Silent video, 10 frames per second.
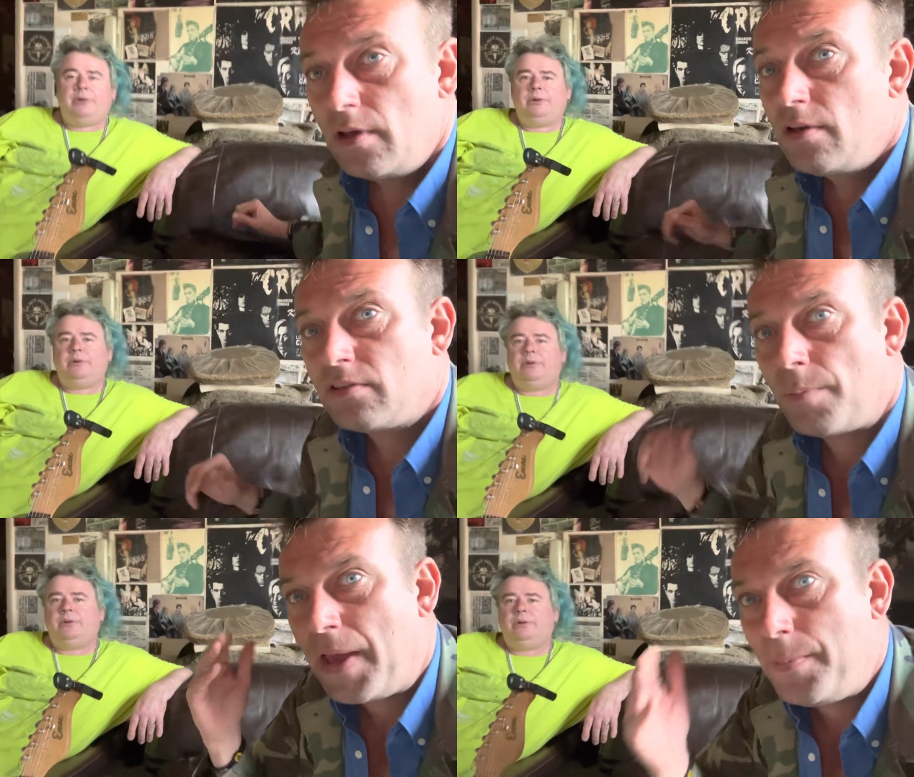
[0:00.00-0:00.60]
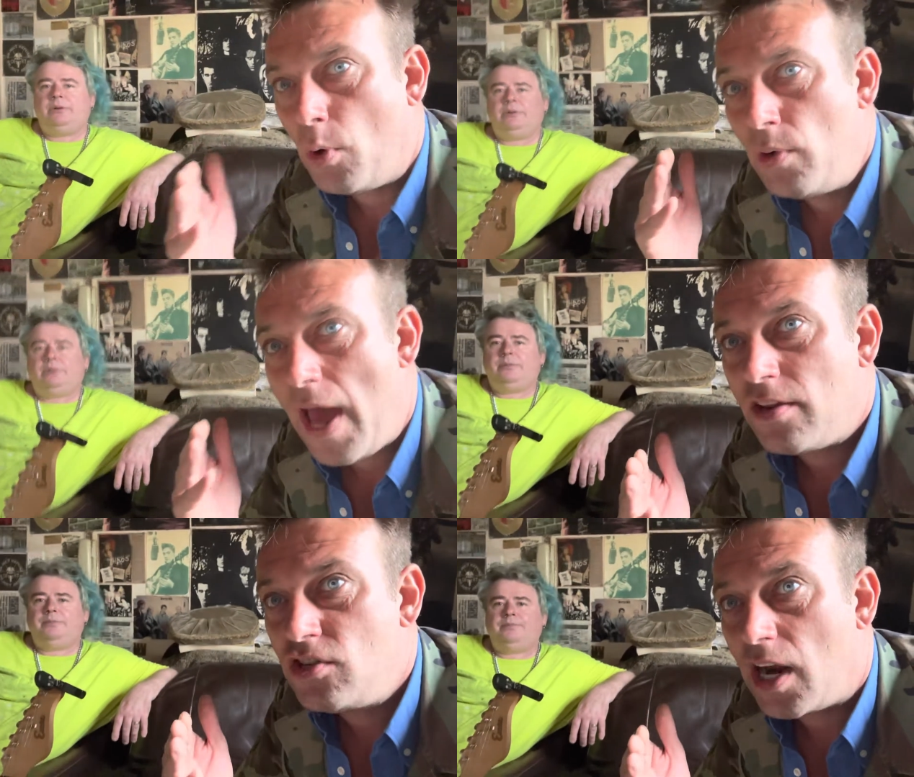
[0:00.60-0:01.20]
Speaker 1: So, people, ladies
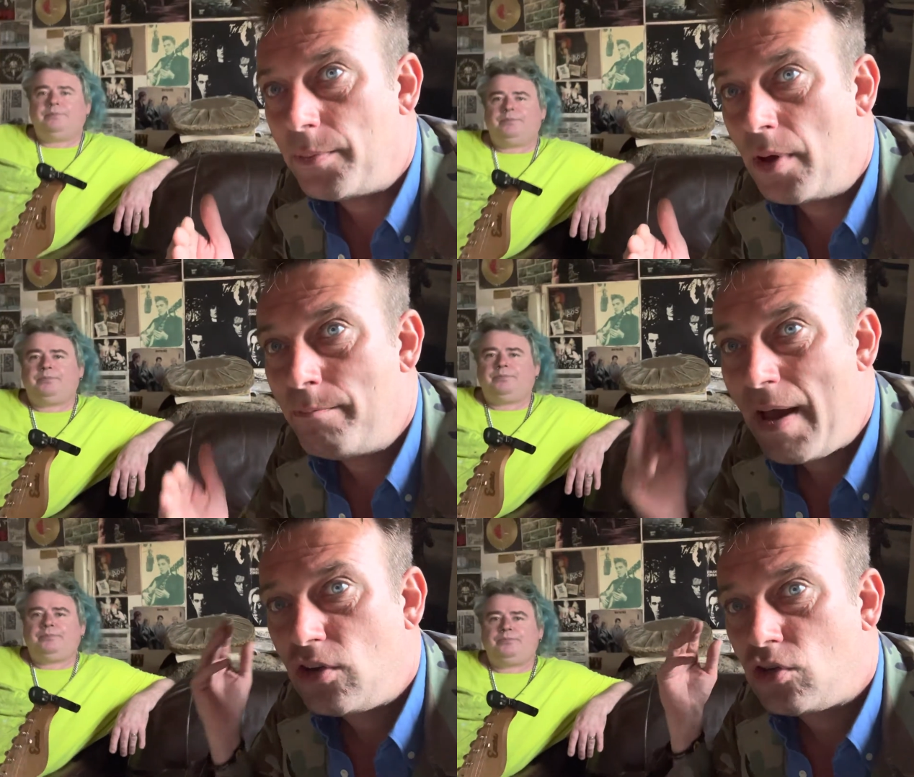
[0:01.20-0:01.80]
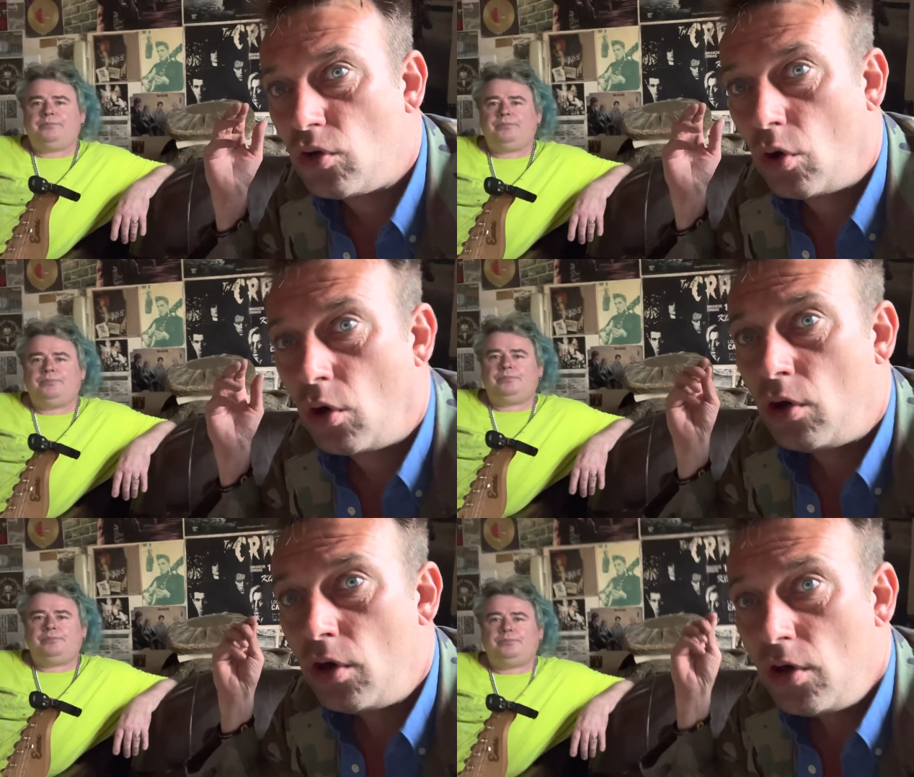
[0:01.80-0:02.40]
and gentlemen, make
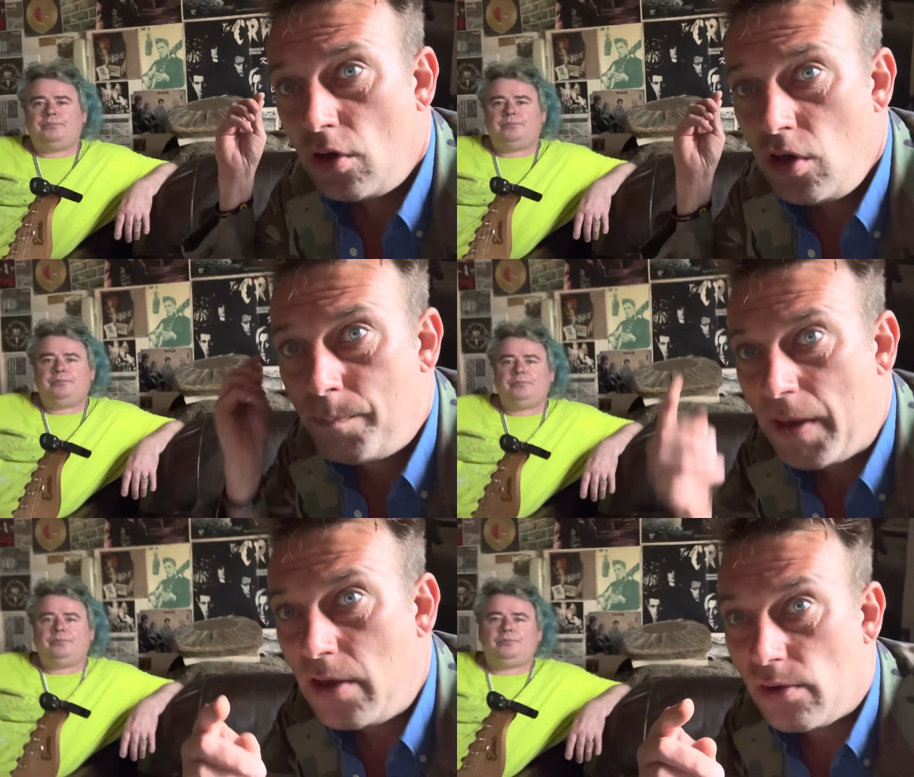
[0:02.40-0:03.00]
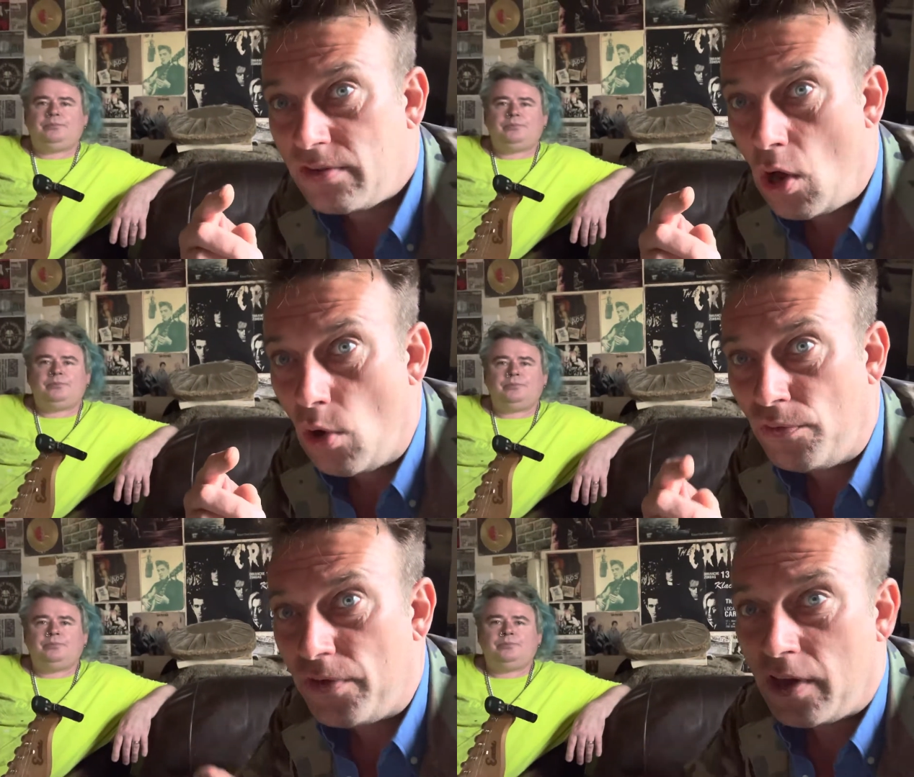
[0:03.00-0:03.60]
sure you be
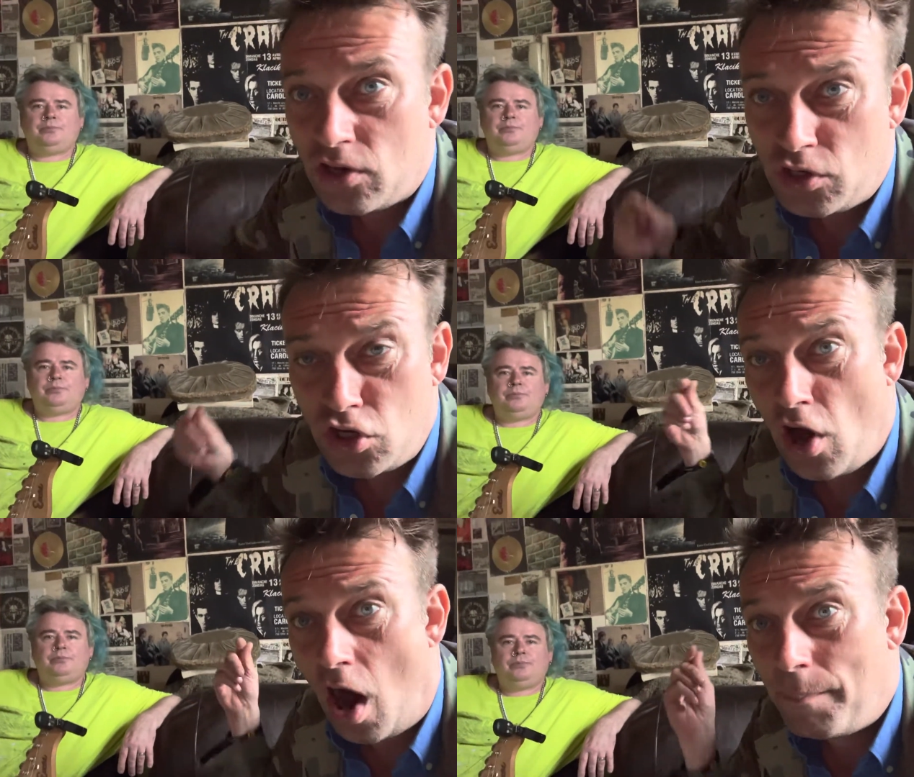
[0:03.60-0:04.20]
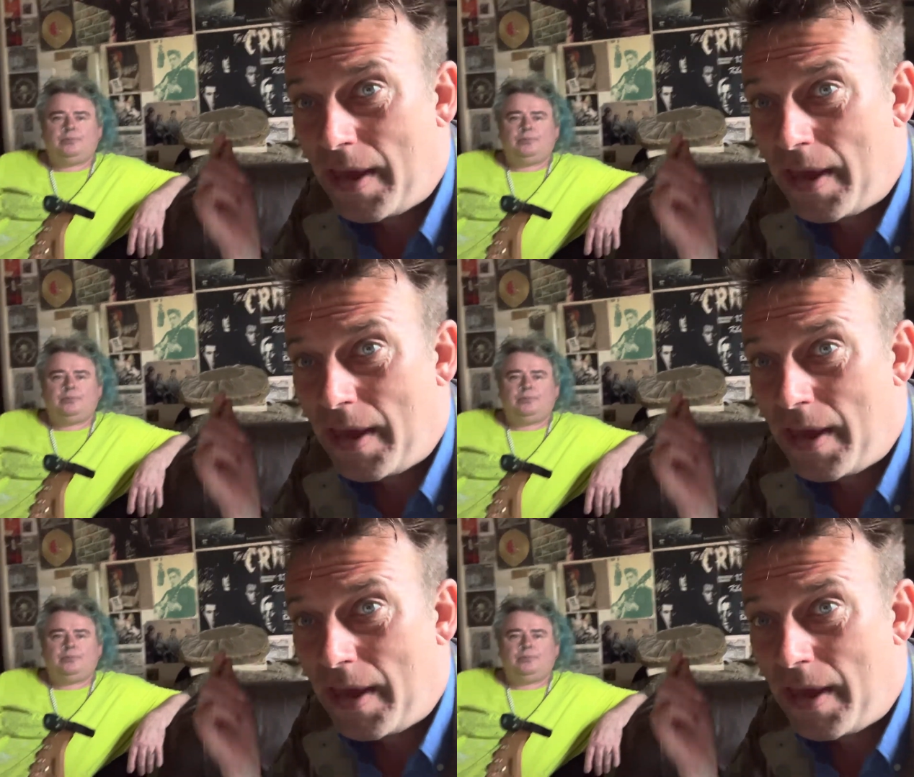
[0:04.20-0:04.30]
yourself because you can't be